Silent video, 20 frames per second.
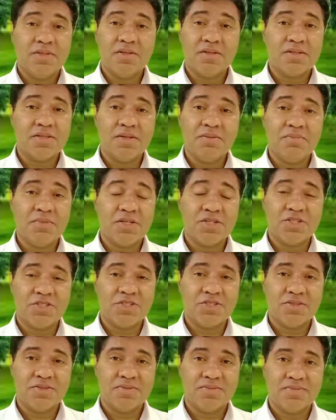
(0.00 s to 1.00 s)
Nothing
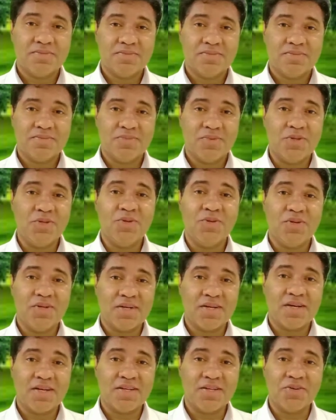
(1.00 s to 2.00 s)
much when you
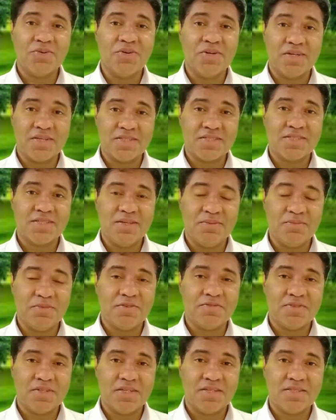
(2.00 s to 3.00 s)
look at the greater scheme
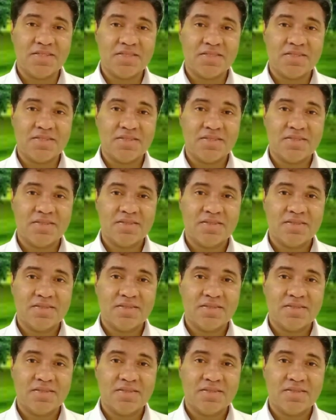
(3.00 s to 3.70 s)
of things.